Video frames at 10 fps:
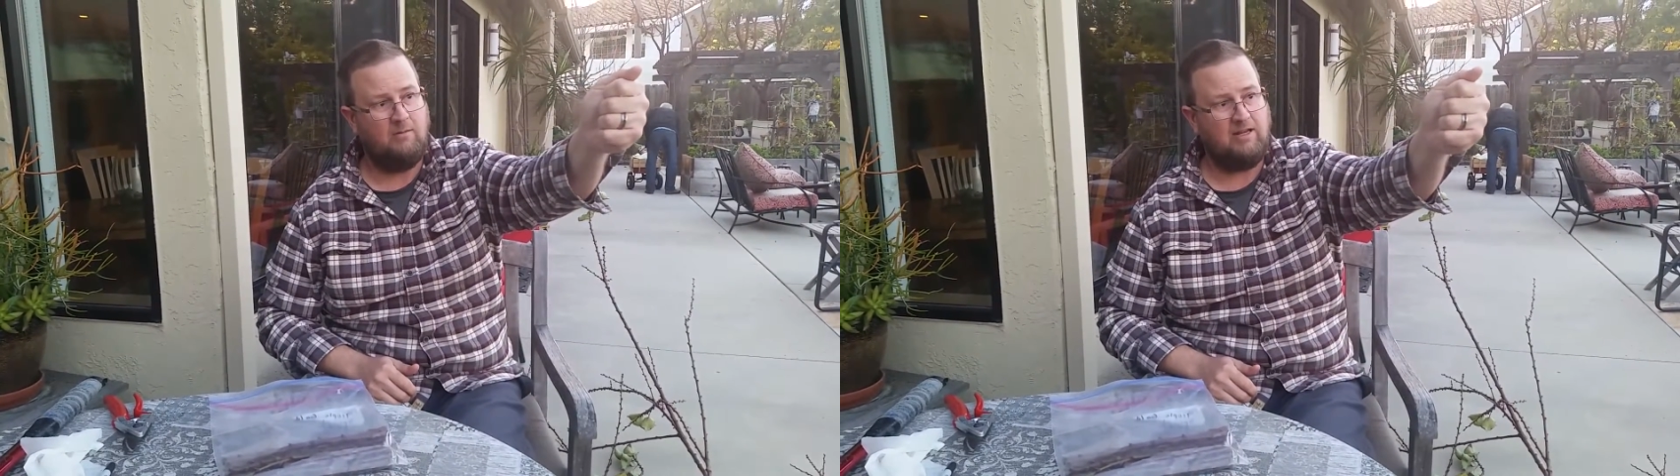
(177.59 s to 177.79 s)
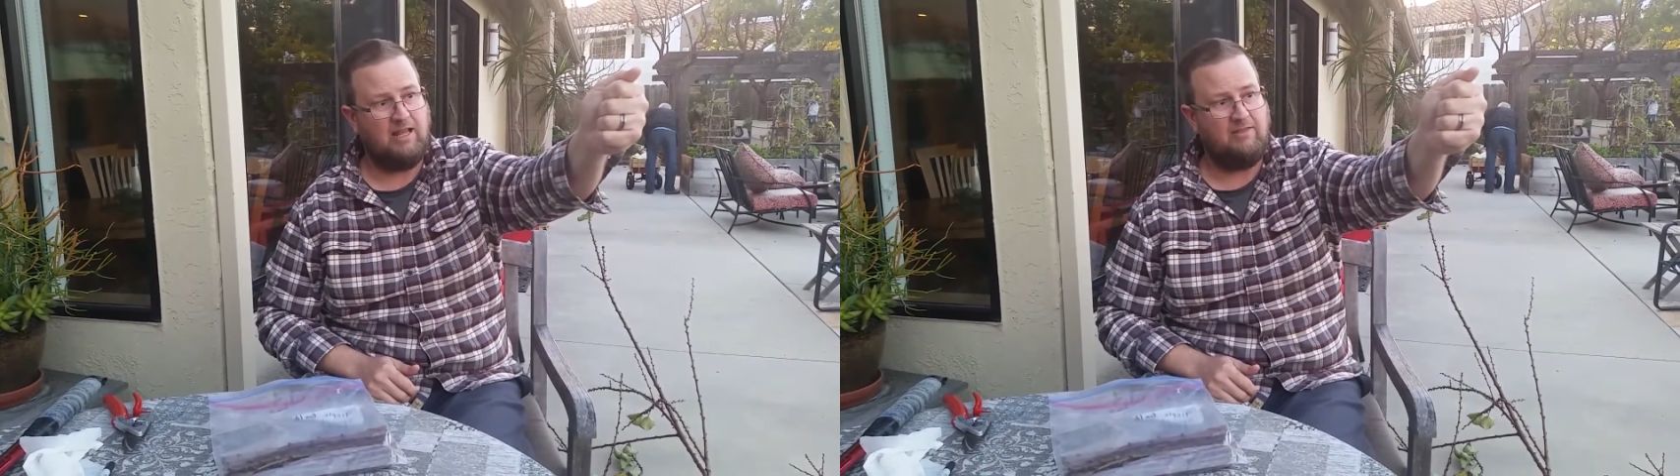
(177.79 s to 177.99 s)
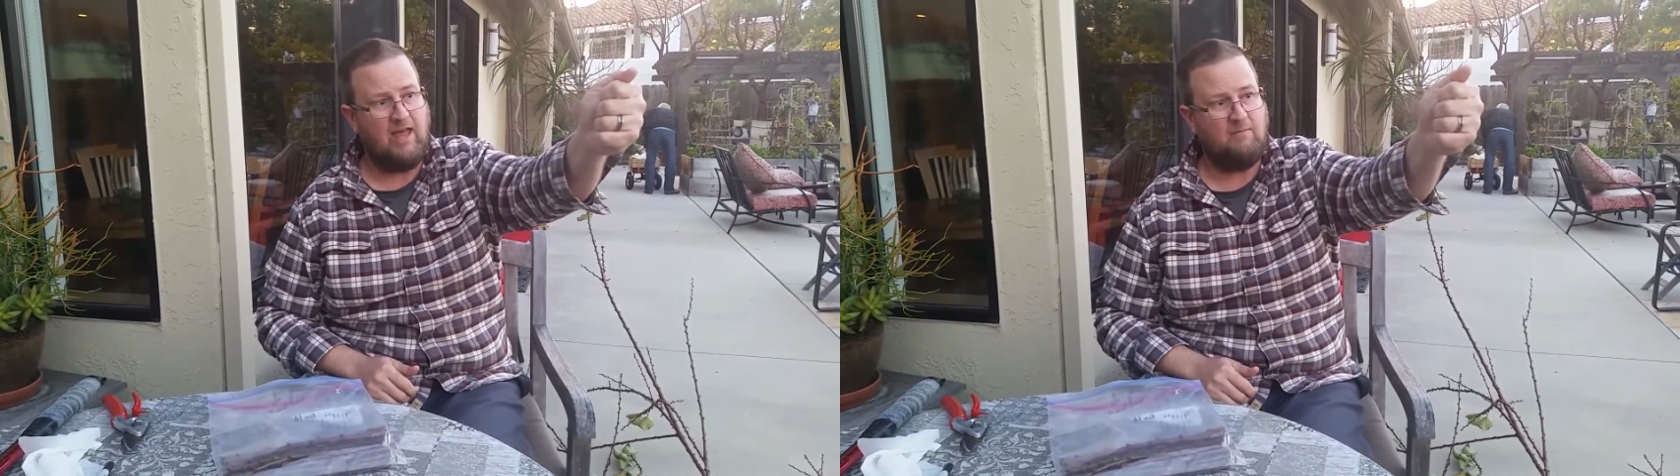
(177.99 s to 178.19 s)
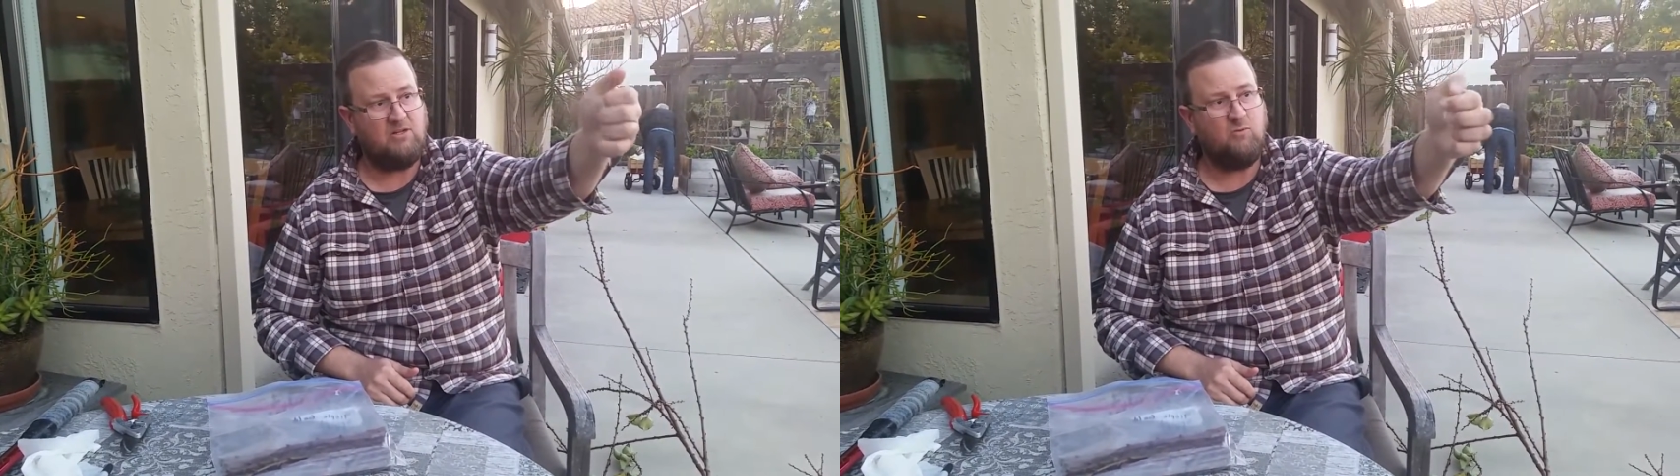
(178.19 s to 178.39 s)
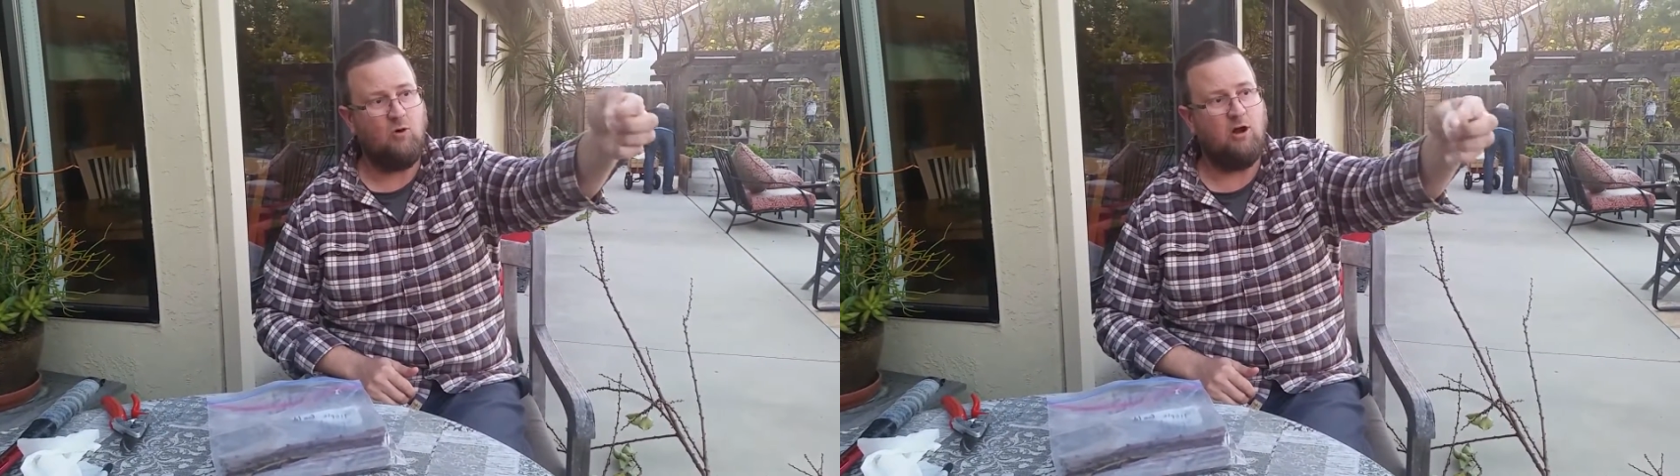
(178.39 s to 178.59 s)
gonna get that
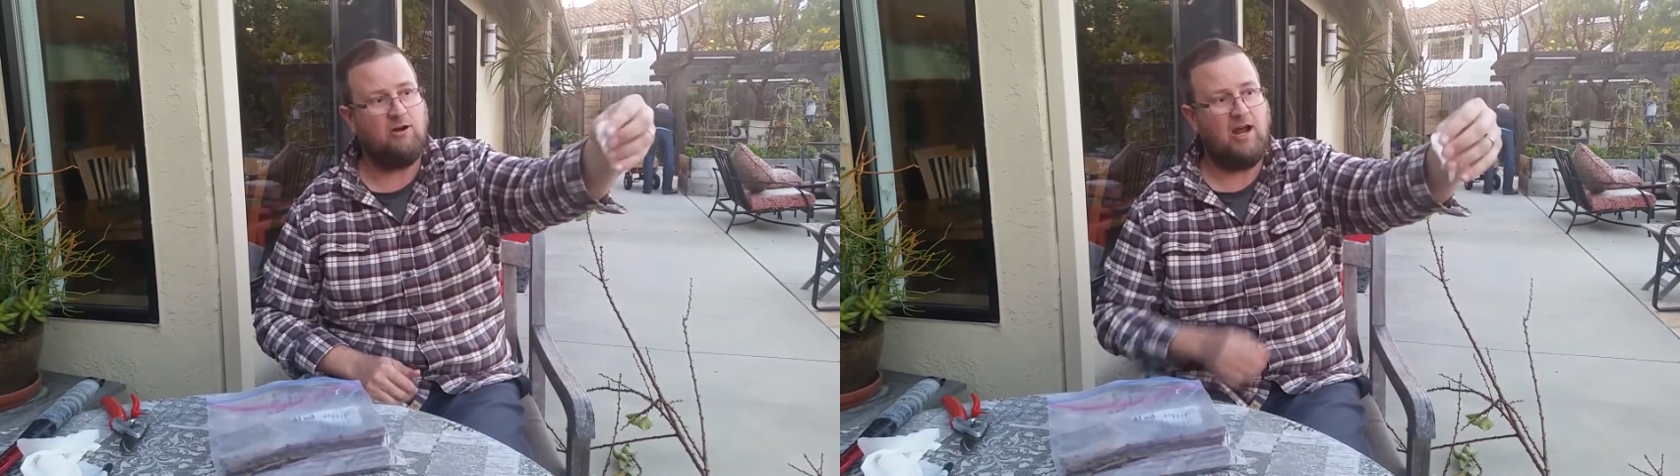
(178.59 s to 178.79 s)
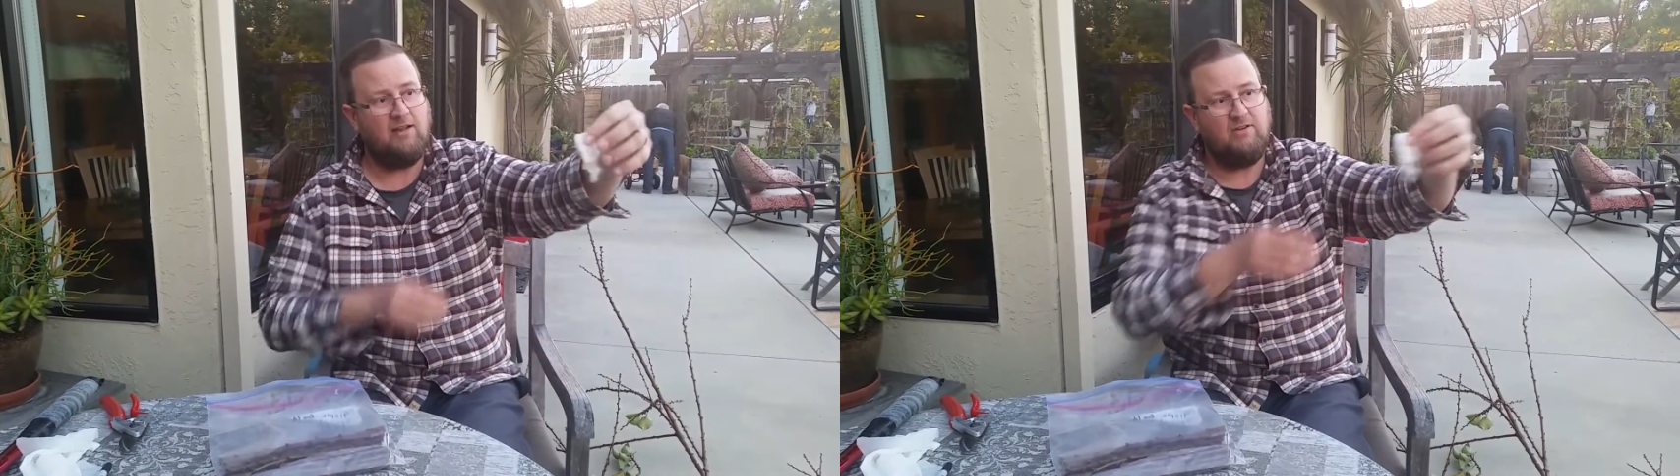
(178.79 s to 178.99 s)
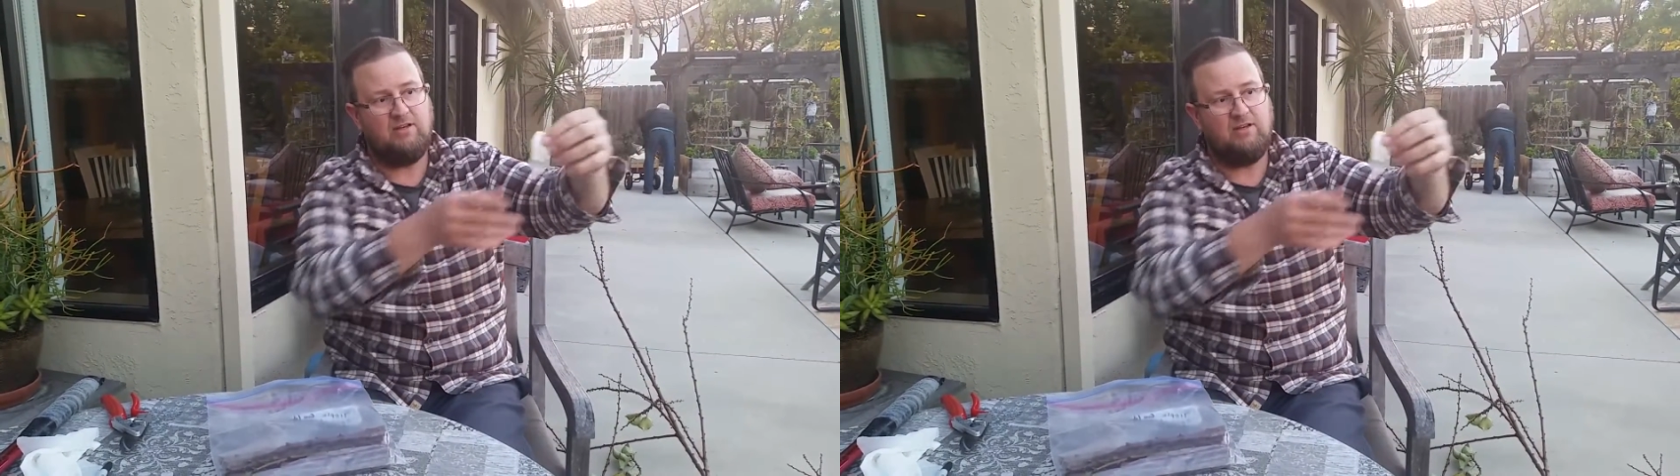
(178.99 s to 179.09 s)
much water out of